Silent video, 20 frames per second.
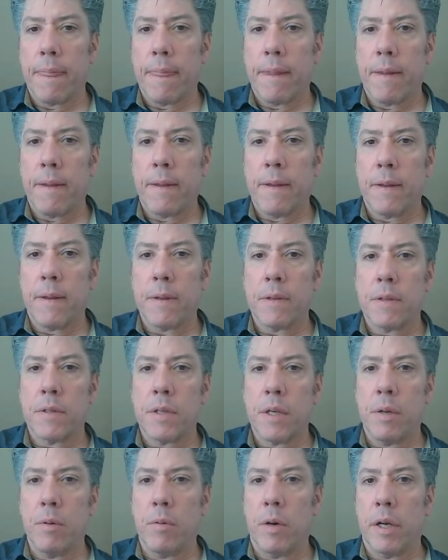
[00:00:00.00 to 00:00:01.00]
uh,
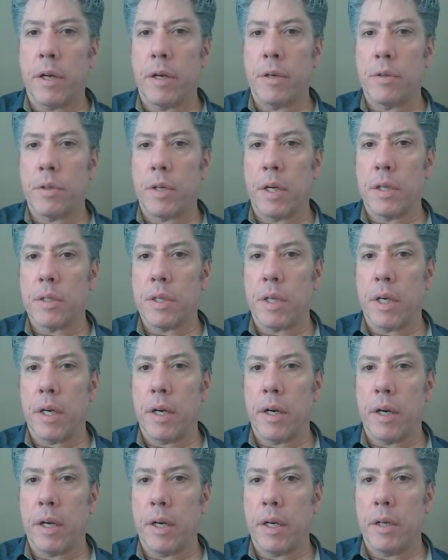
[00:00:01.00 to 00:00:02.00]
C1 address
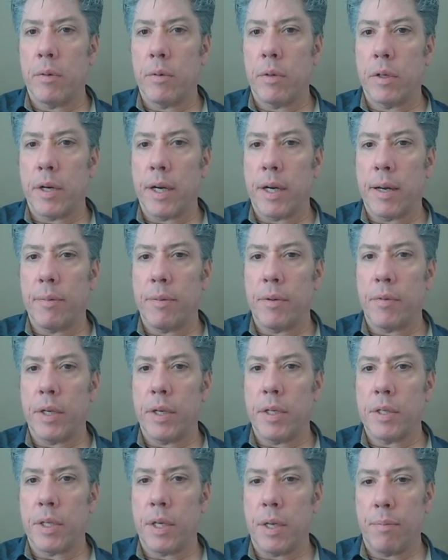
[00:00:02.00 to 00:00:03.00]
area will grab the
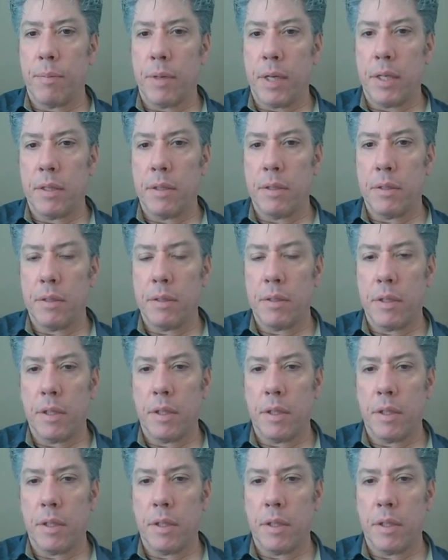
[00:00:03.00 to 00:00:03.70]
reset button